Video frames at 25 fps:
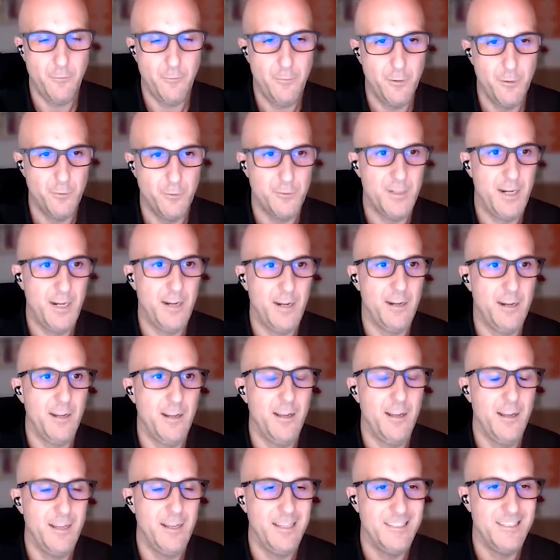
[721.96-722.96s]
those are
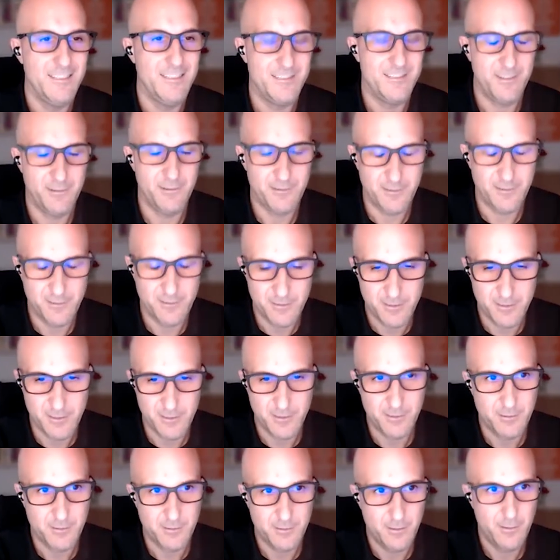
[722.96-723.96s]

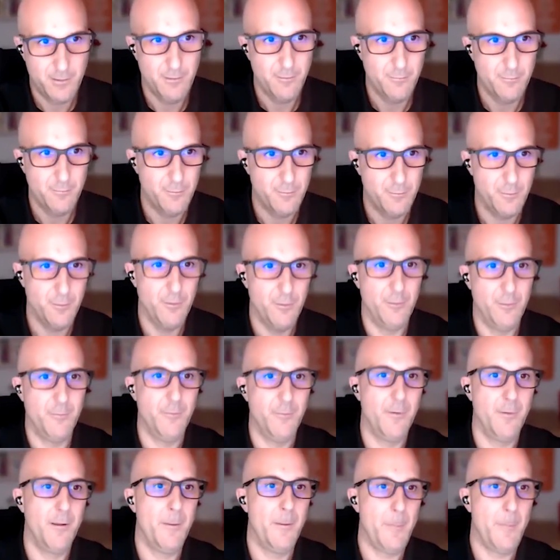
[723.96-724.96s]
uncertainties
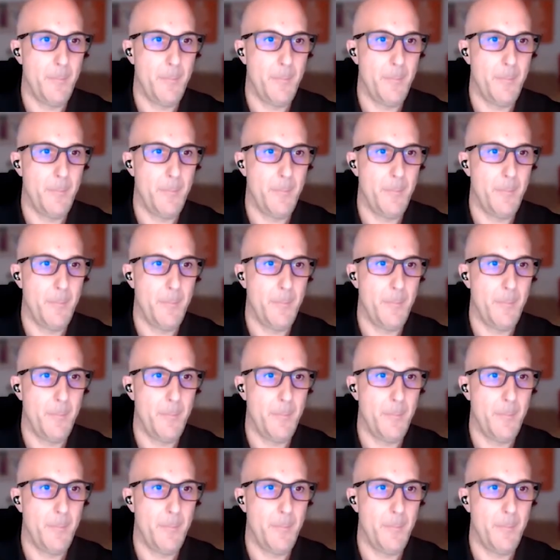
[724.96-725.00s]
from